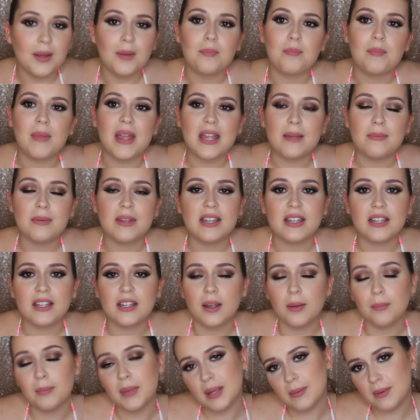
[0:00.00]

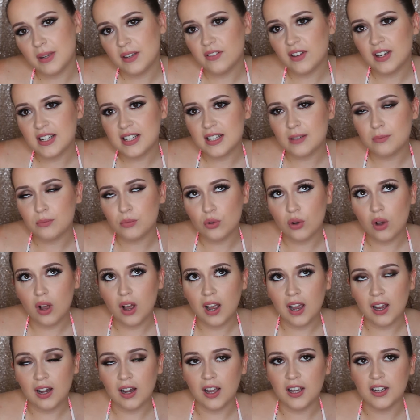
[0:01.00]
Maybe if I did more
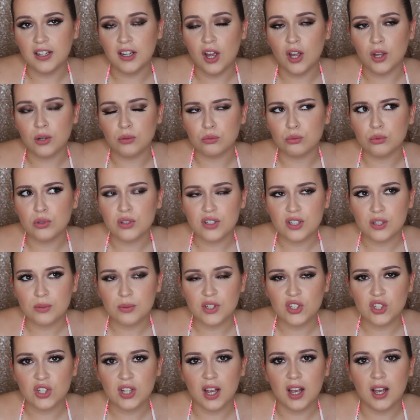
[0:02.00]
eyeliner I would
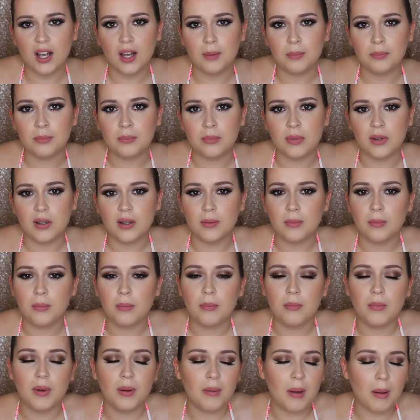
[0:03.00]
switch it up, but
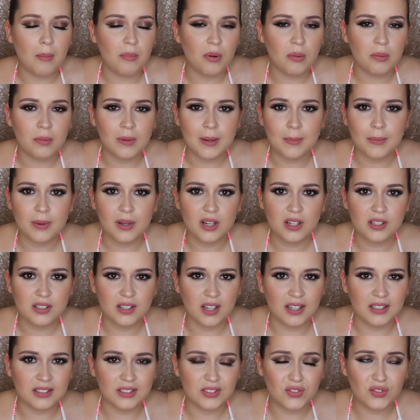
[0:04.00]
probably because
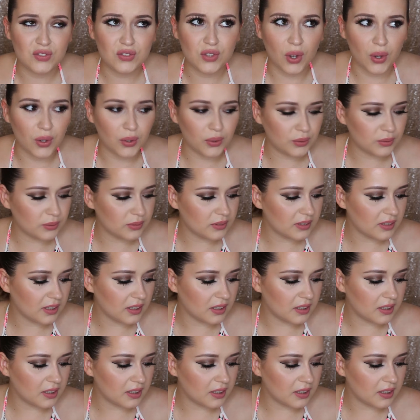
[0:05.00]
I don't,